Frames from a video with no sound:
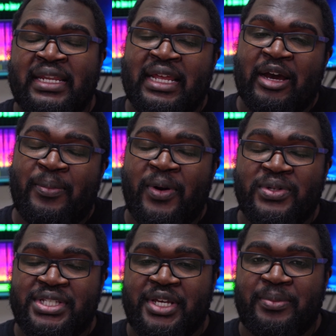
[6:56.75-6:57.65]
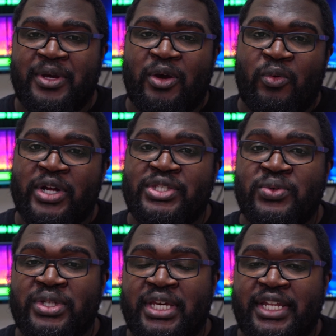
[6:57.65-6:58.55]
Now, pro tip, once
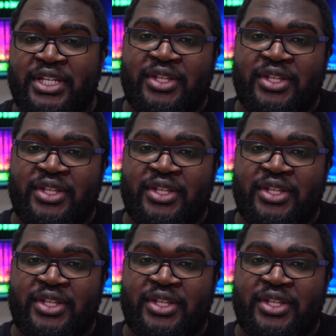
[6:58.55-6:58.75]
you get